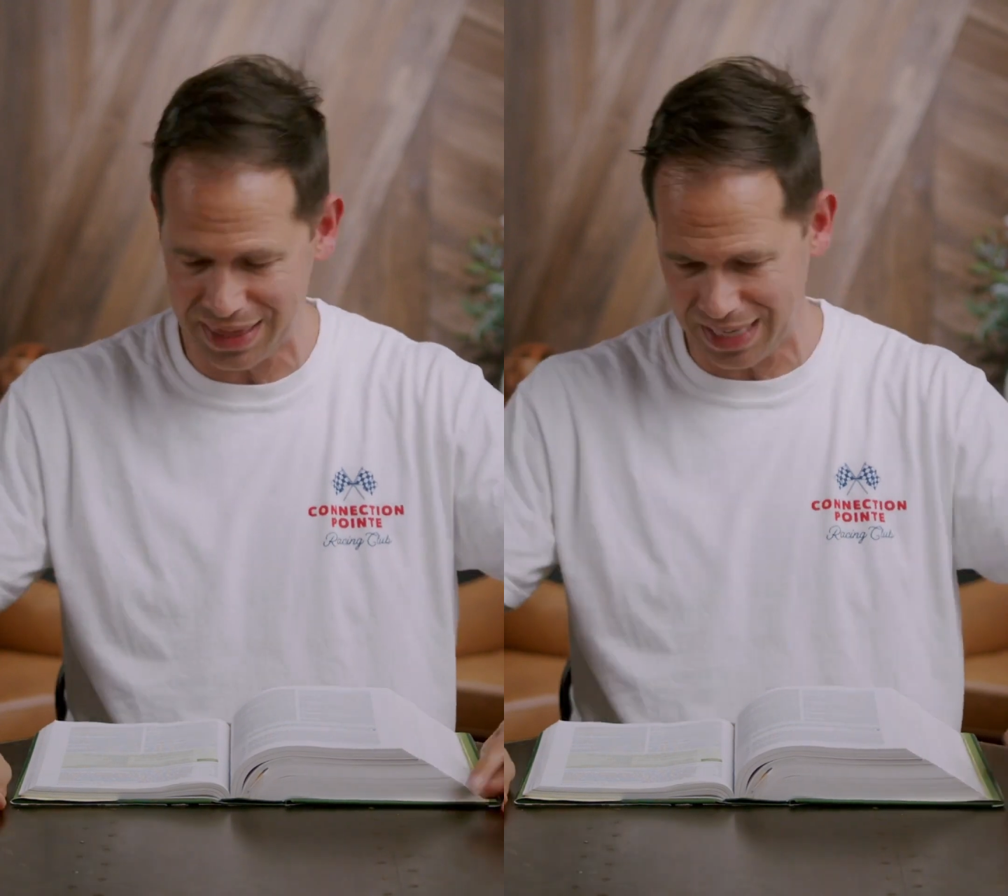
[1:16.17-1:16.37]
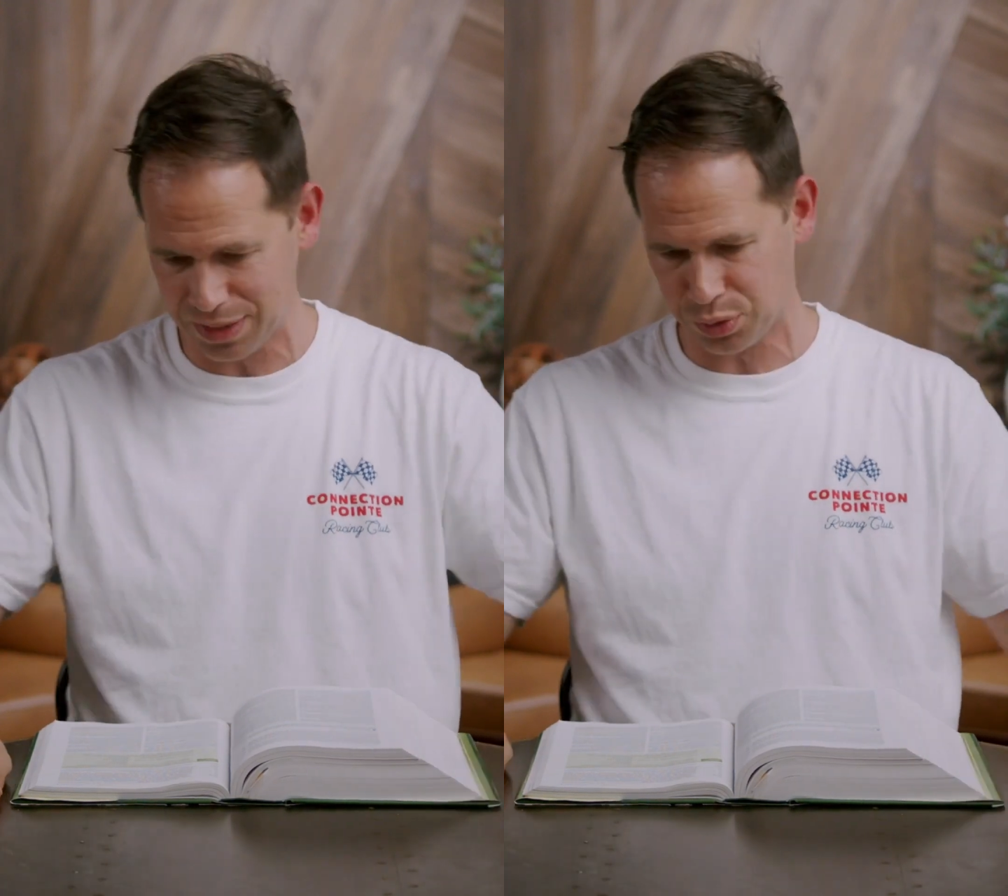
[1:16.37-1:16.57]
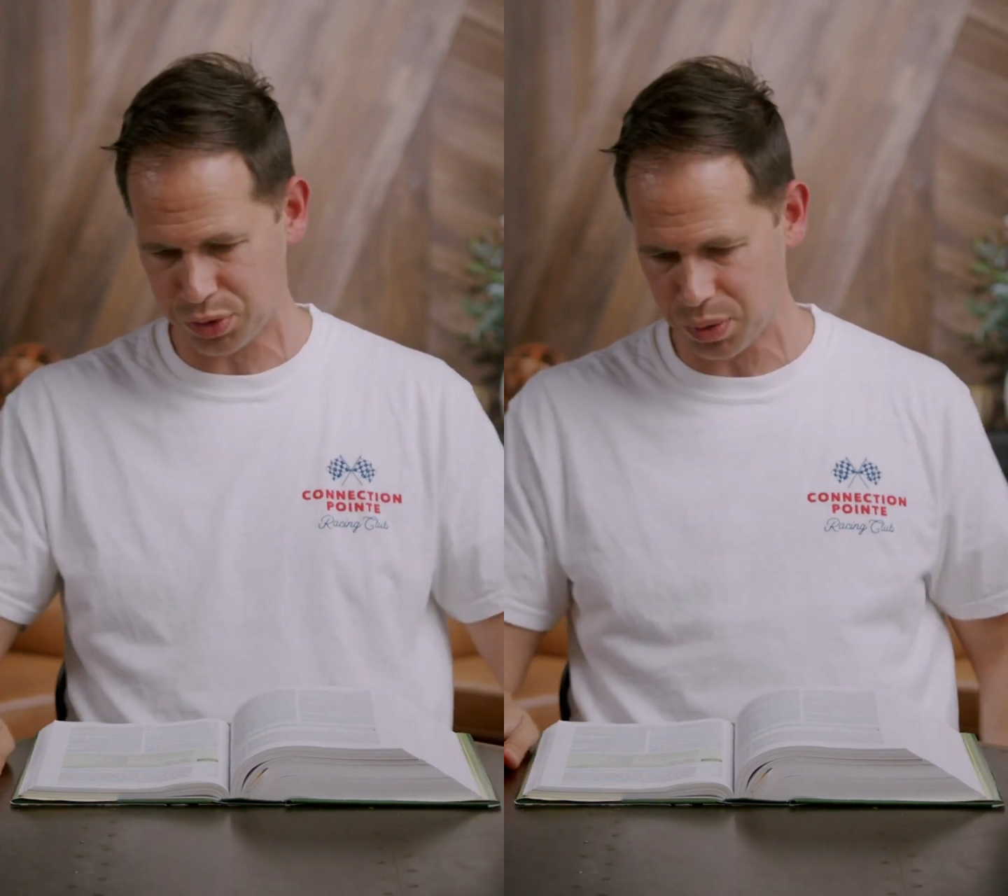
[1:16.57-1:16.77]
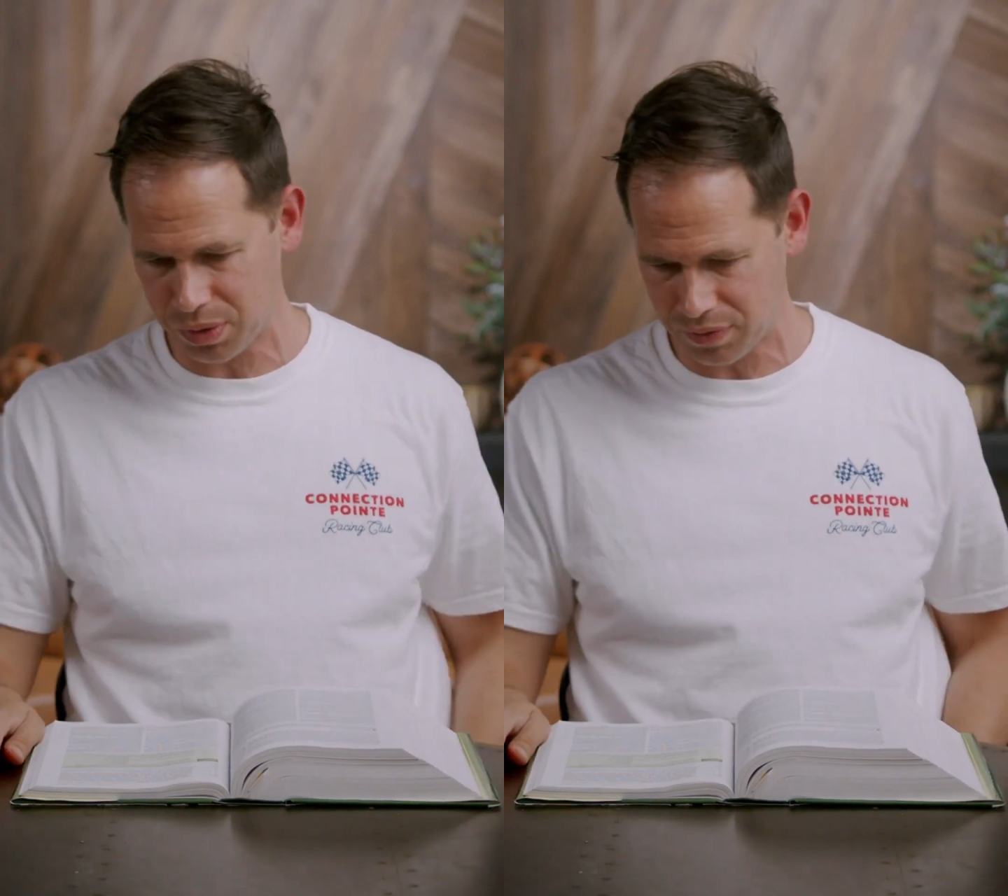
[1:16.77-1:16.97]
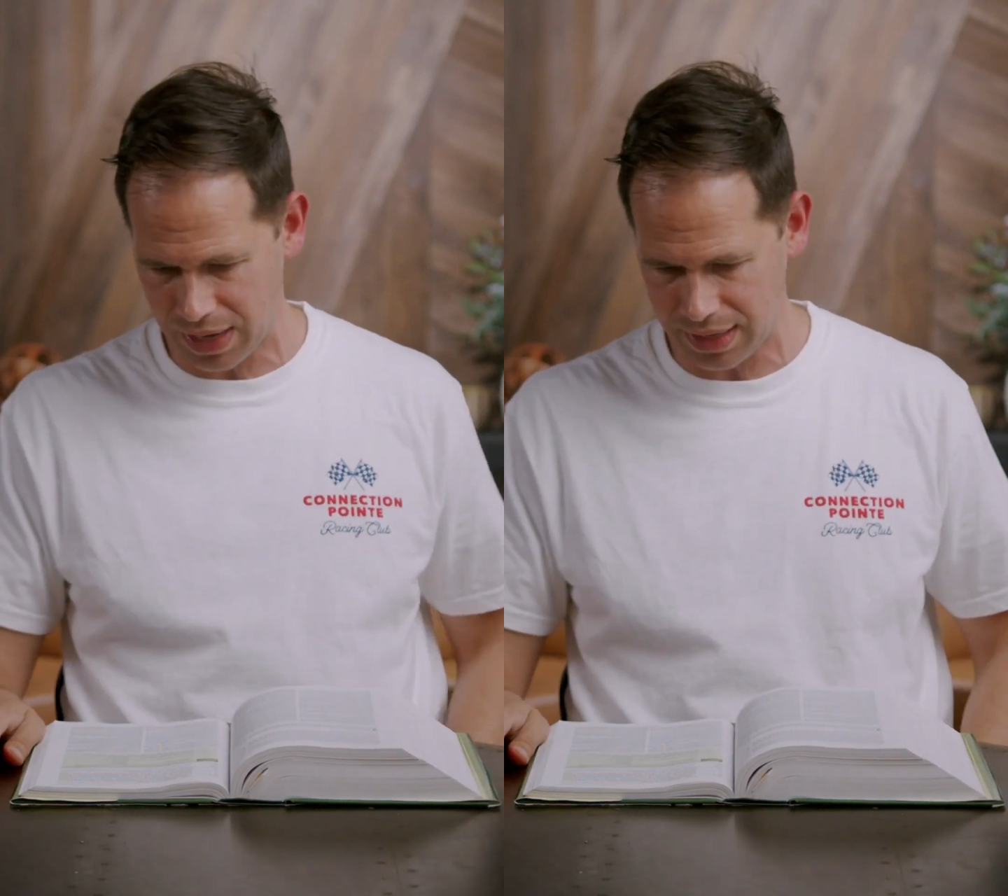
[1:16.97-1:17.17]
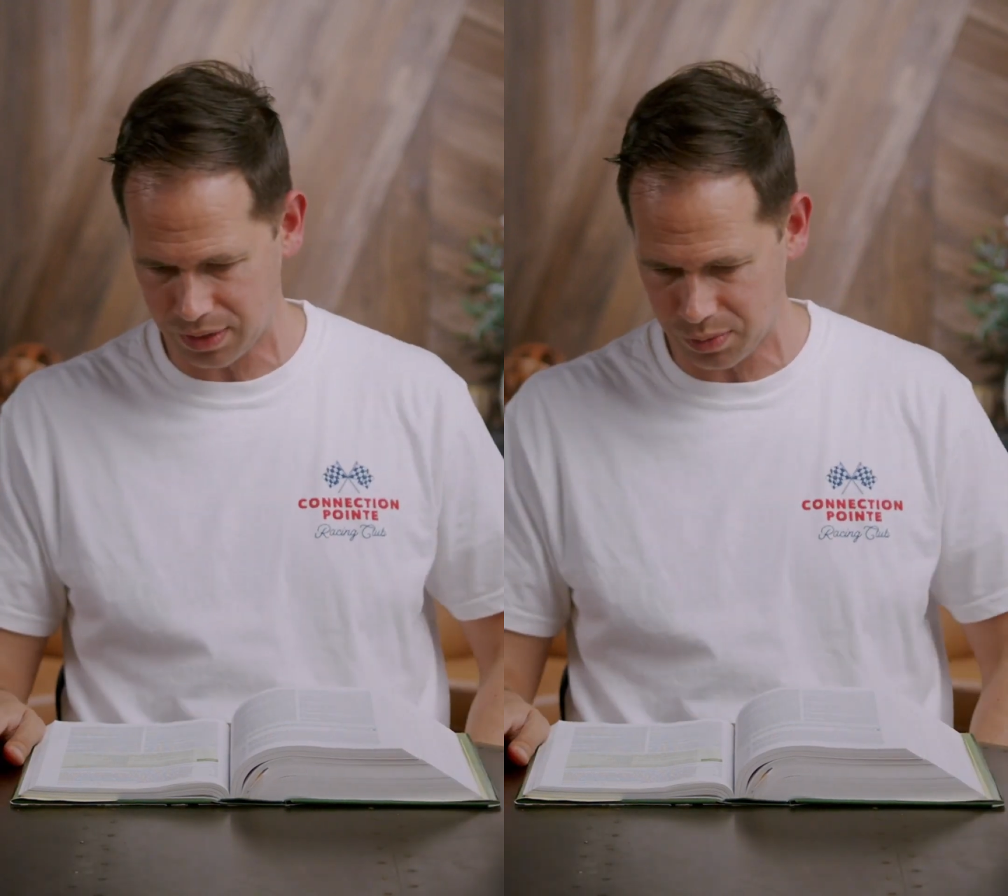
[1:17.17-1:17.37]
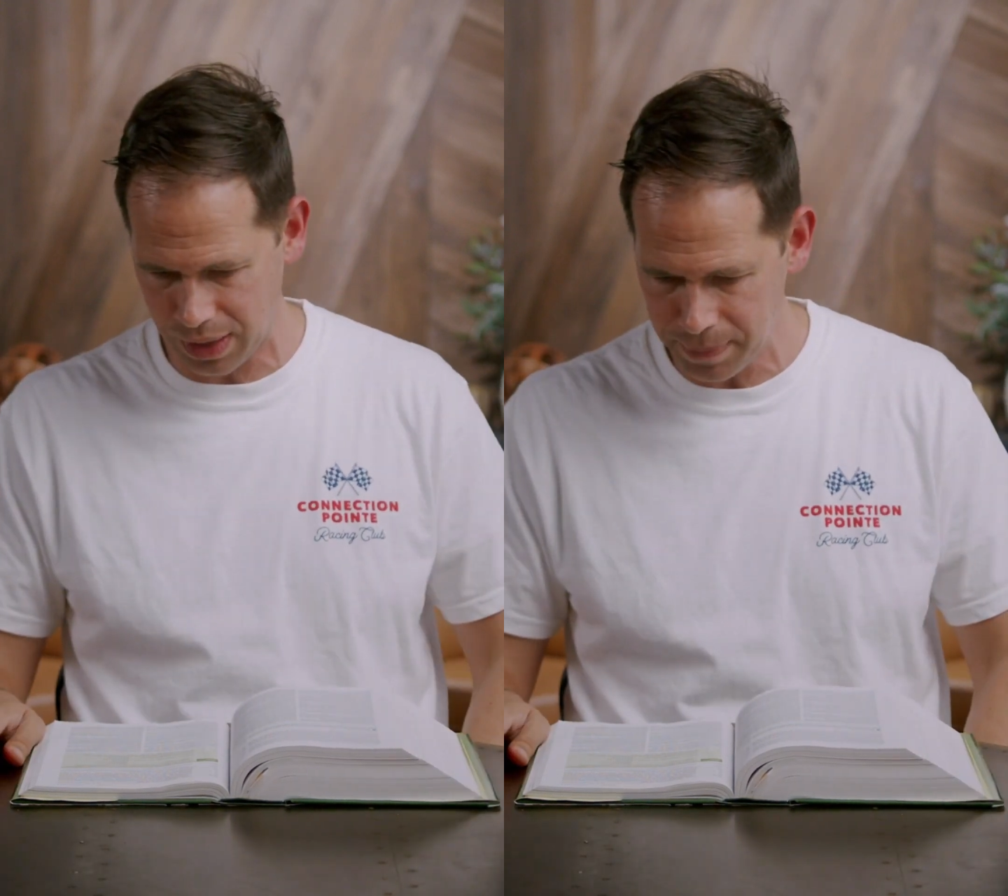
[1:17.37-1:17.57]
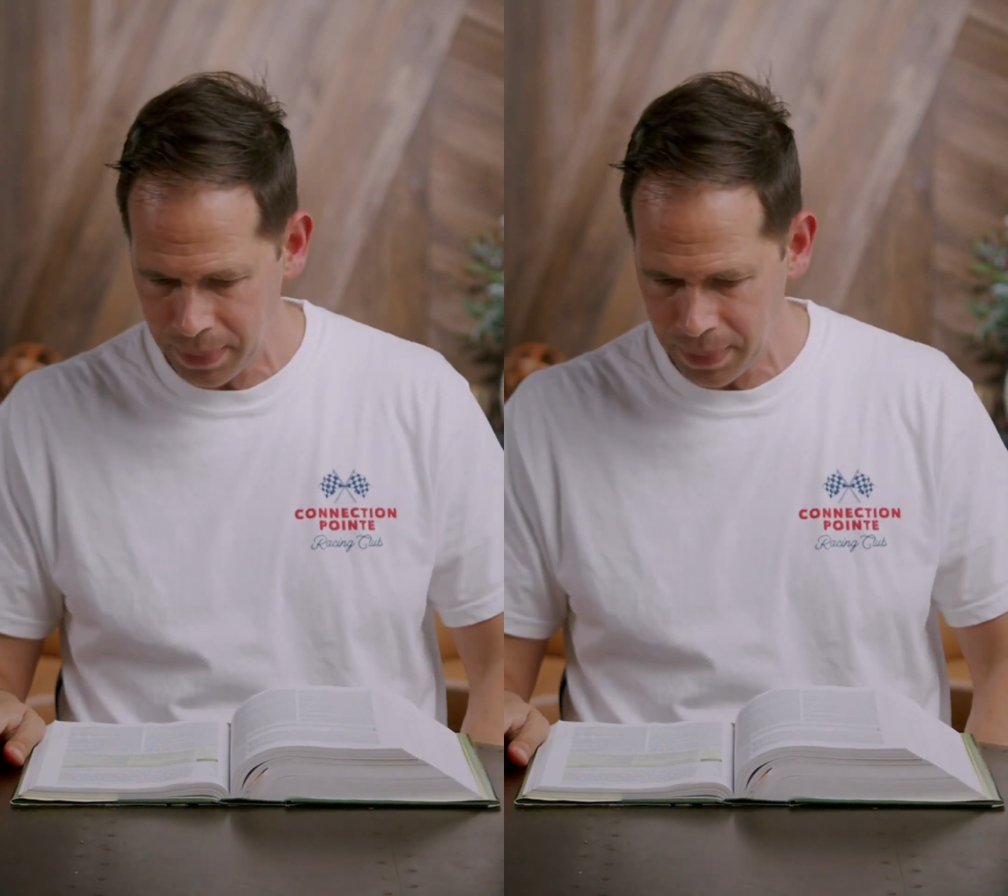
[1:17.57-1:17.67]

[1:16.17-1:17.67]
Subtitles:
Things are so divided, right?